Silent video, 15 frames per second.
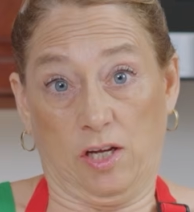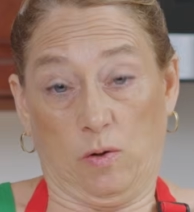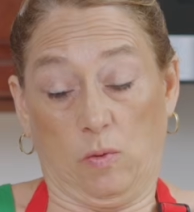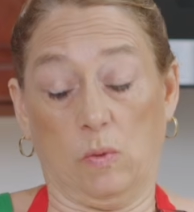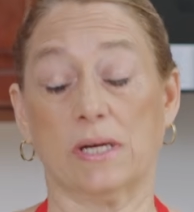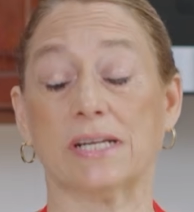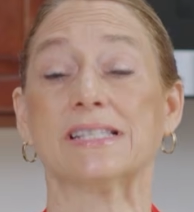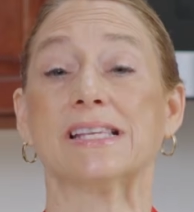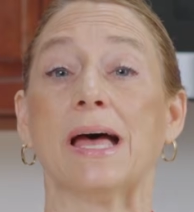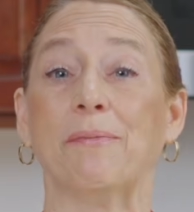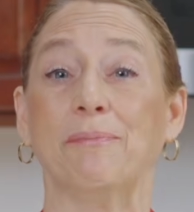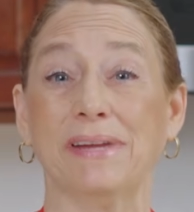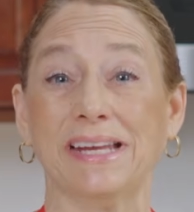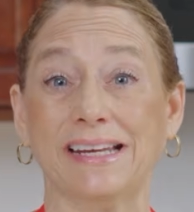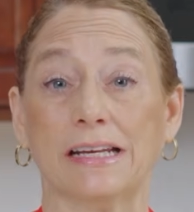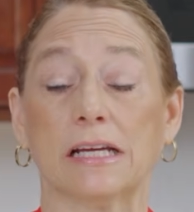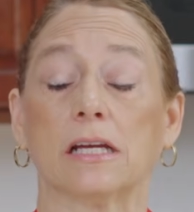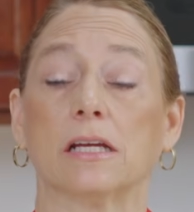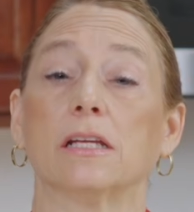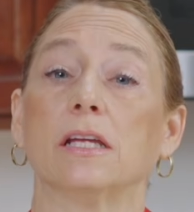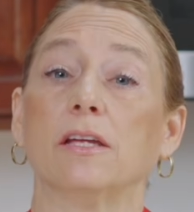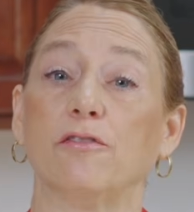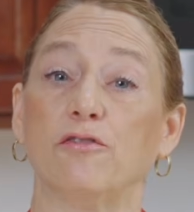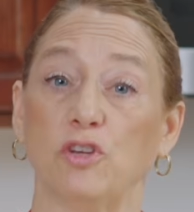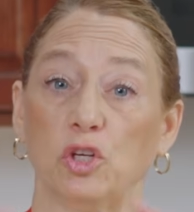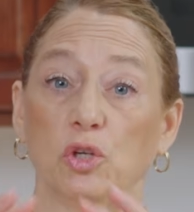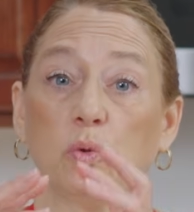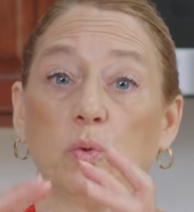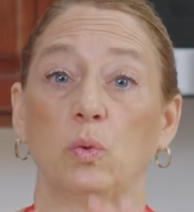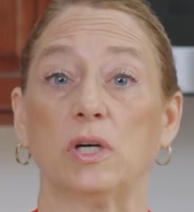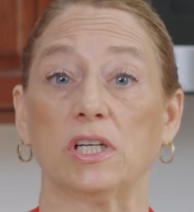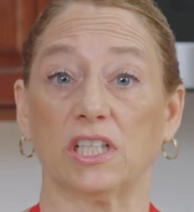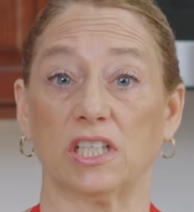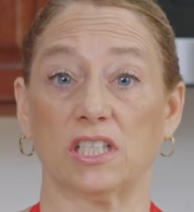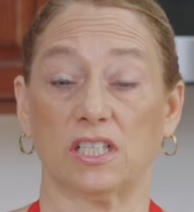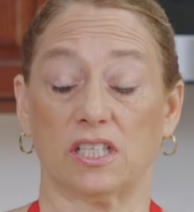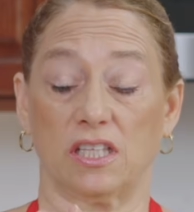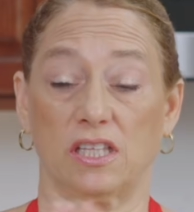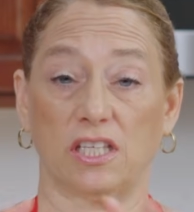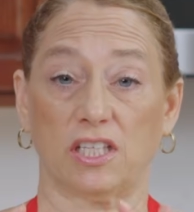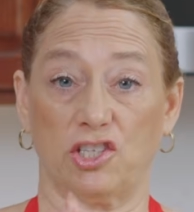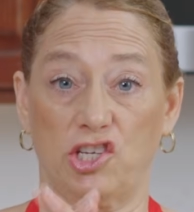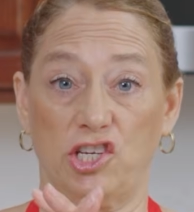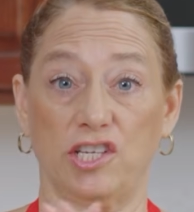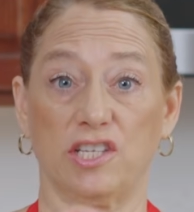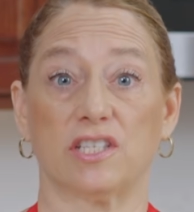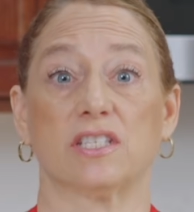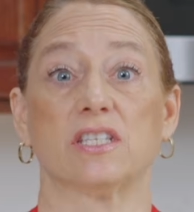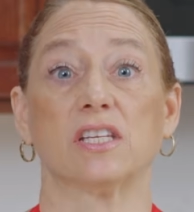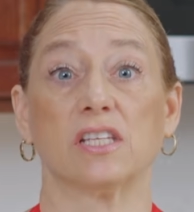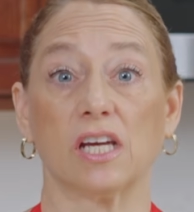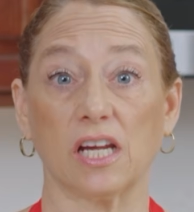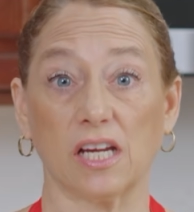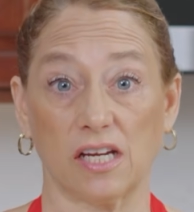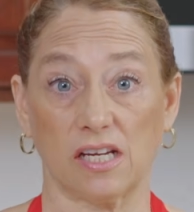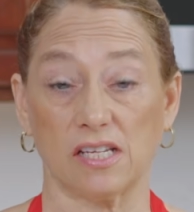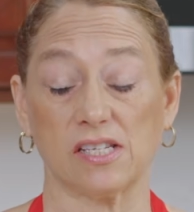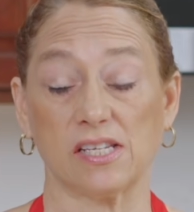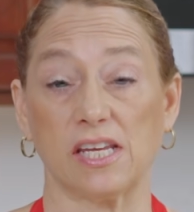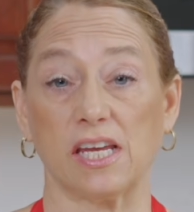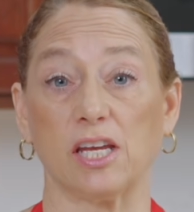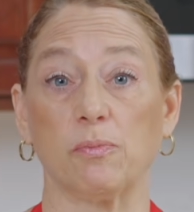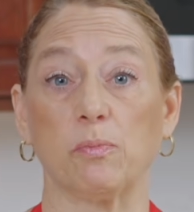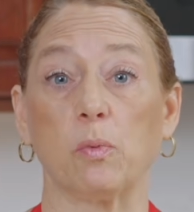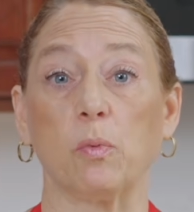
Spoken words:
What does that mean? If you want the cheese to not escape,